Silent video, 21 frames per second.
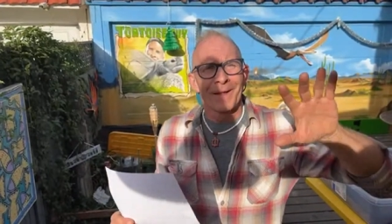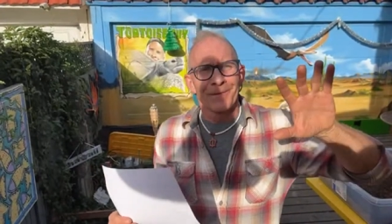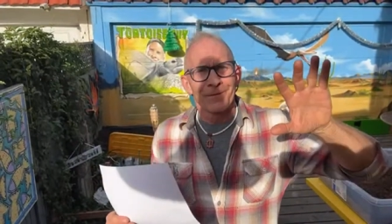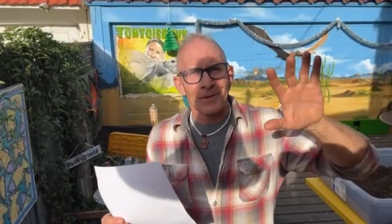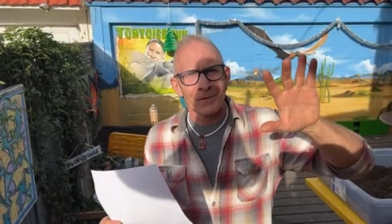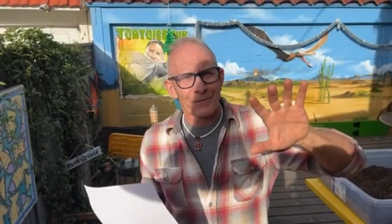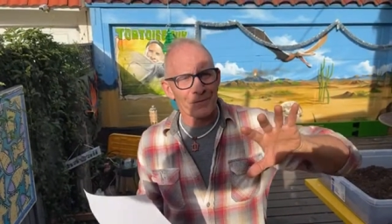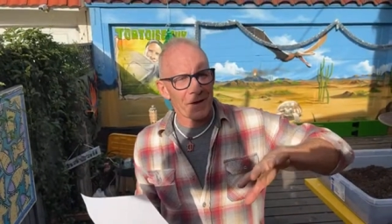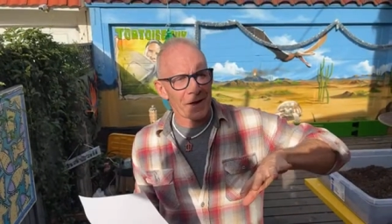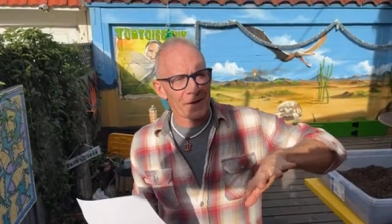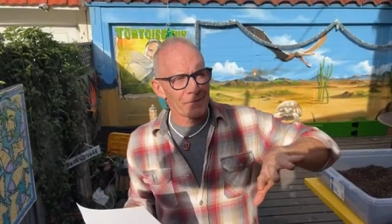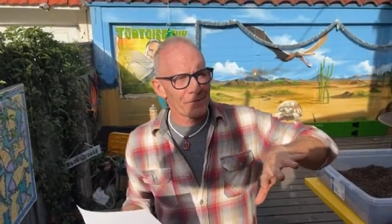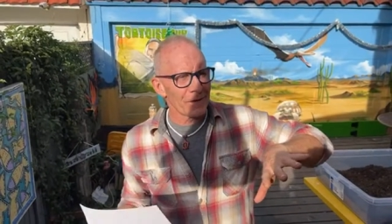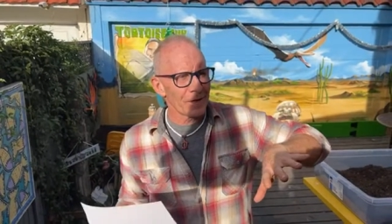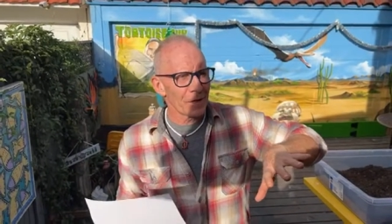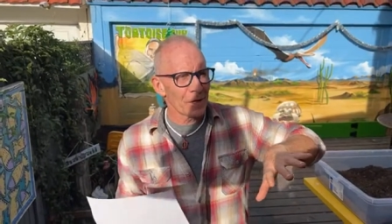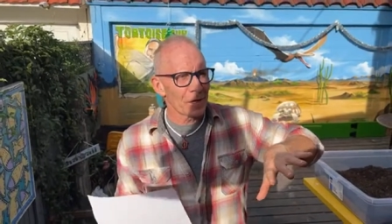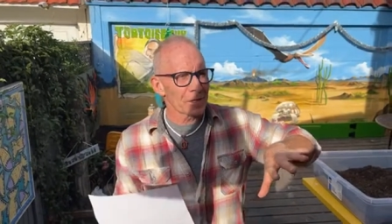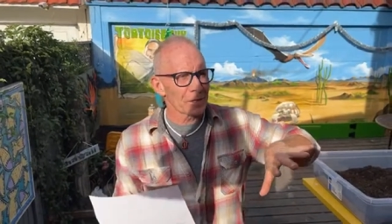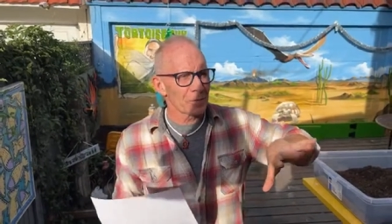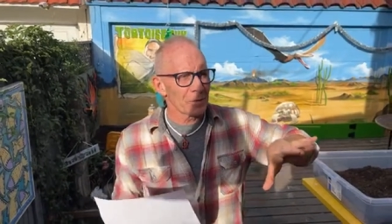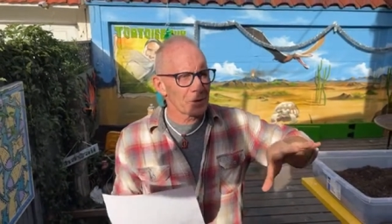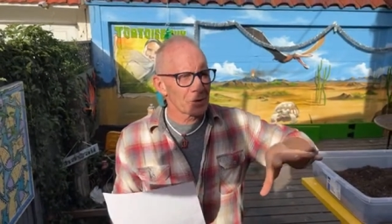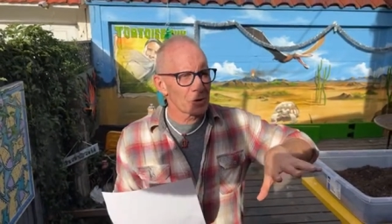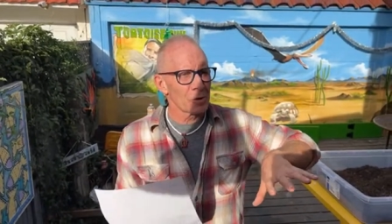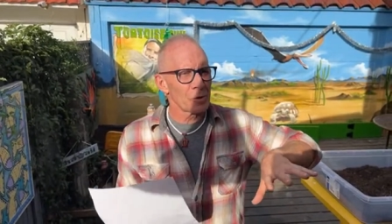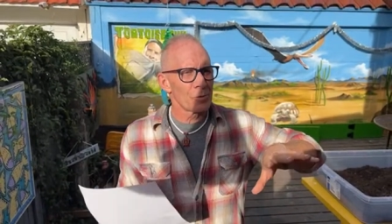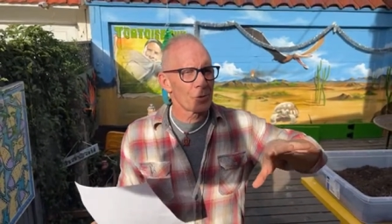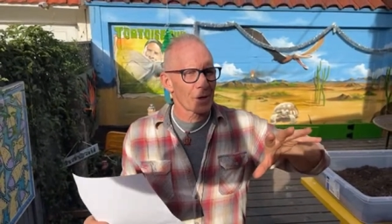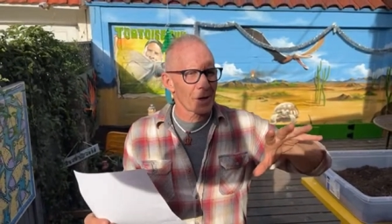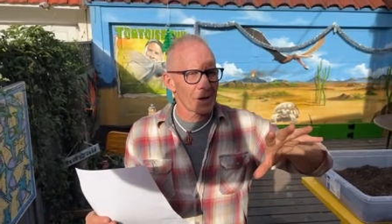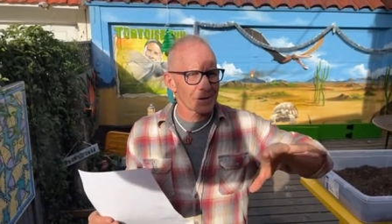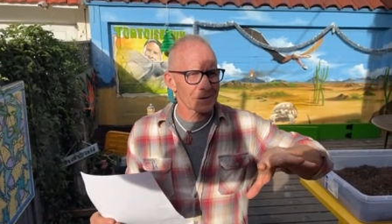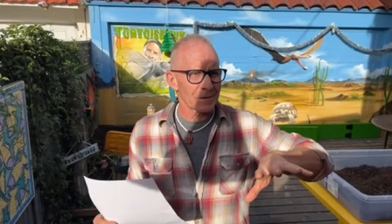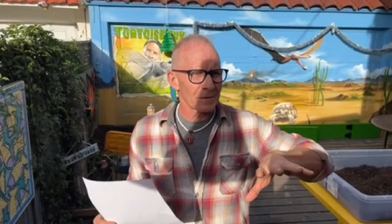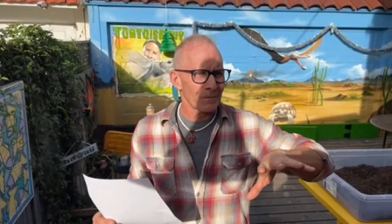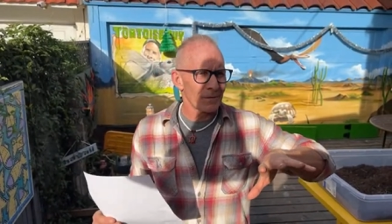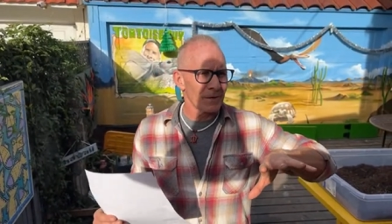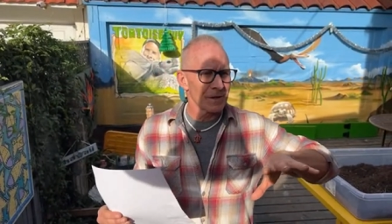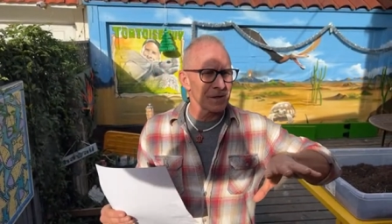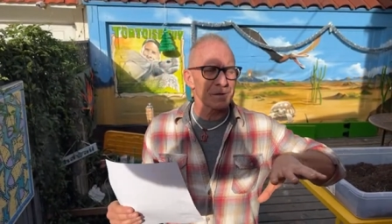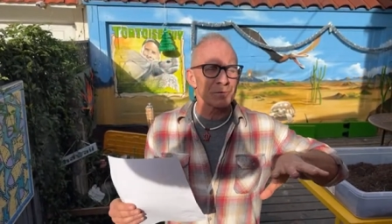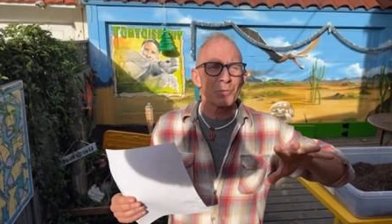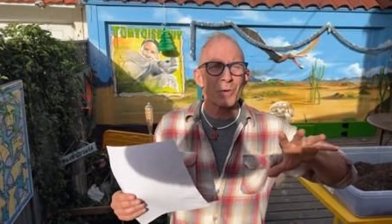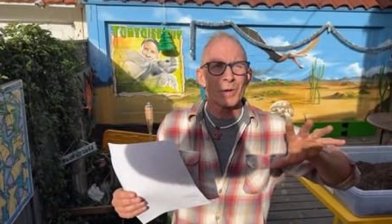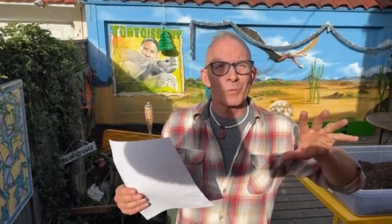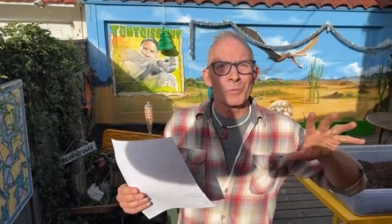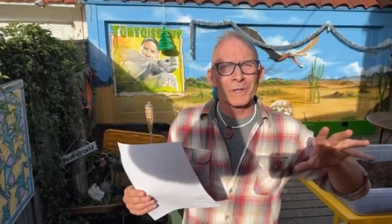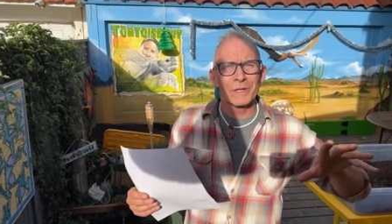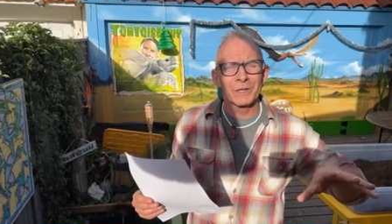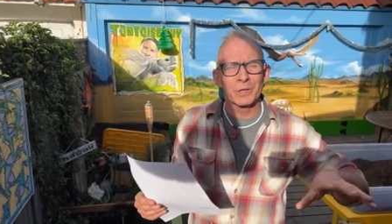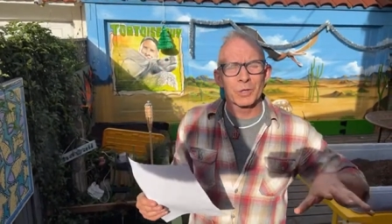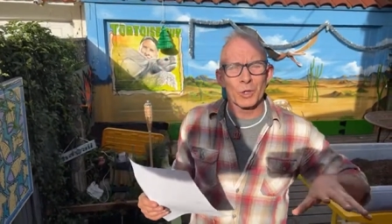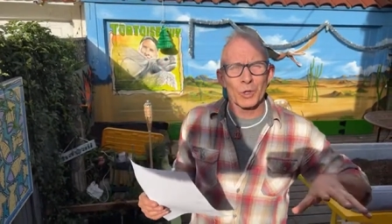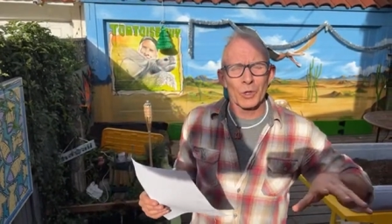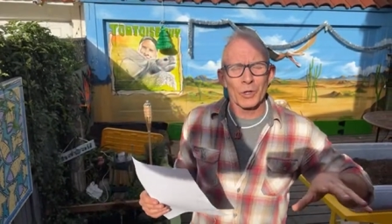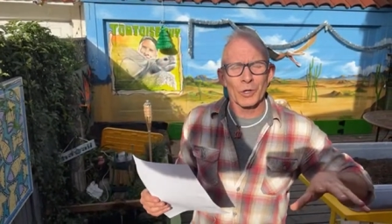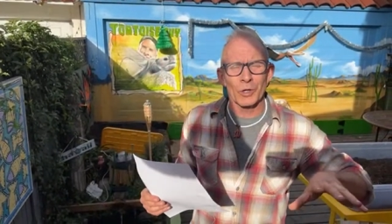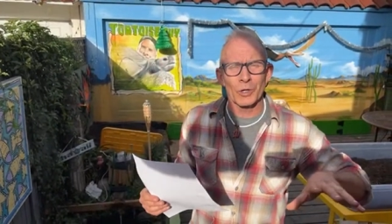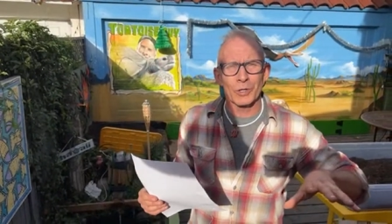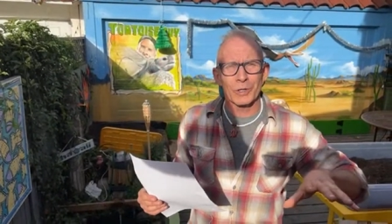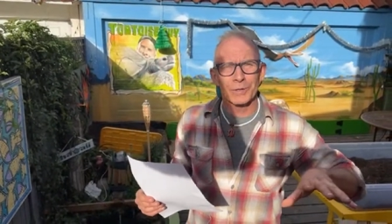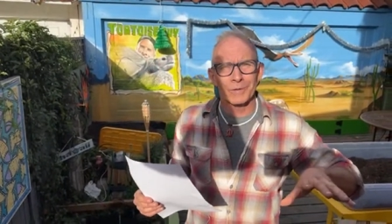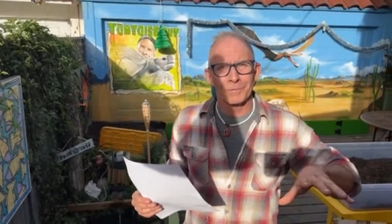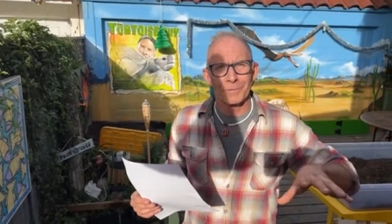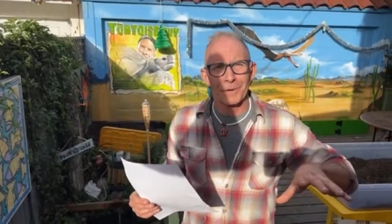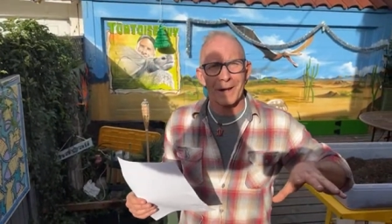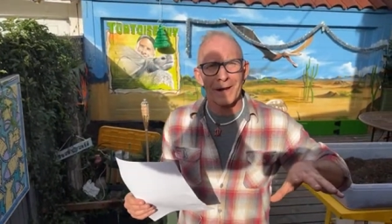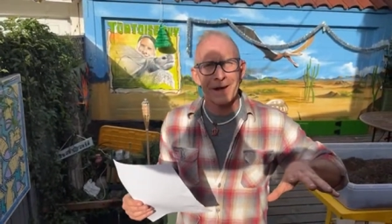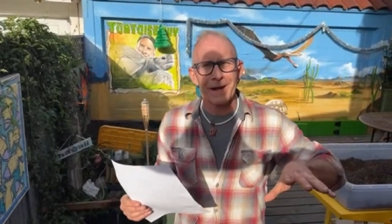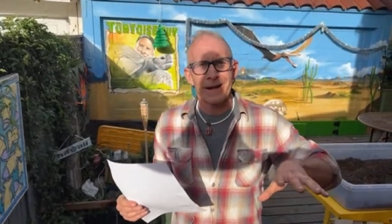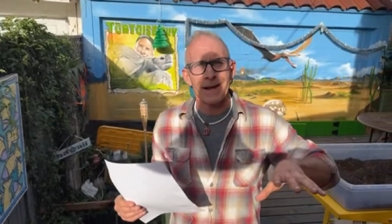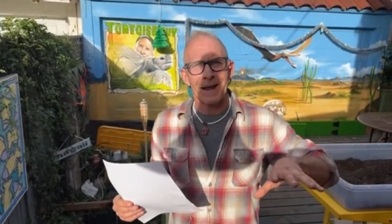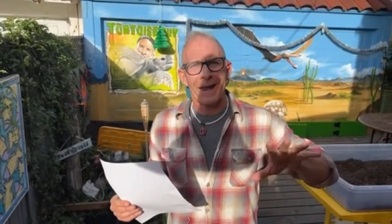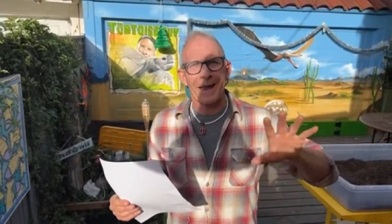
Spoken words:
the fun videos we do, but also videos where we learn, right?